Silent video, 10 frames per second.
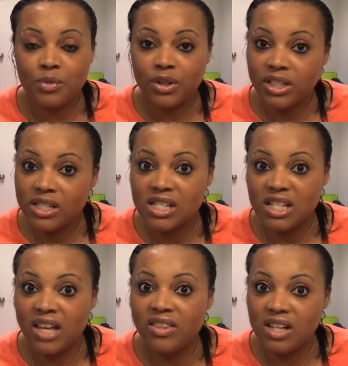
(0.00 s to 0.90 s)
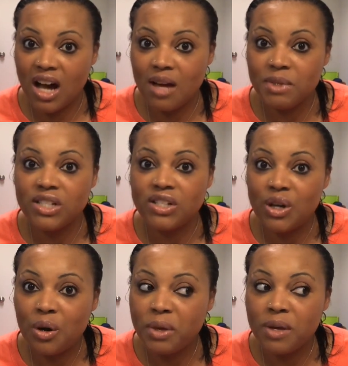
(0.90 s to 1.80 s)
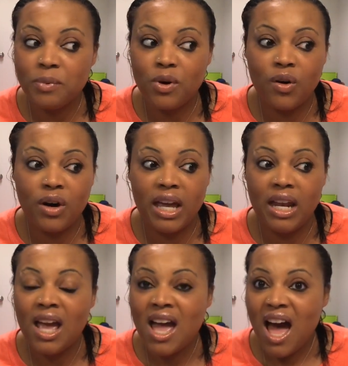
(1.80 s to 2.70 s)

really just taking the time to get to know people and